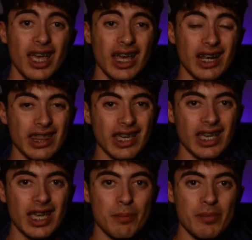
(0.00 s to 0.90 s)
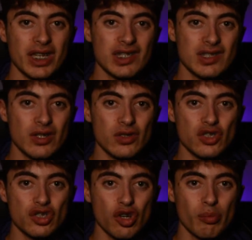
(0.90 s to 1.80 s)
And I think it mixes those
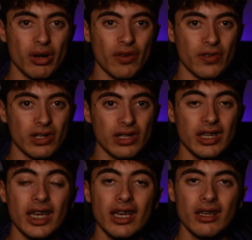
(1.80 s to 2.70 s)
so perfectly,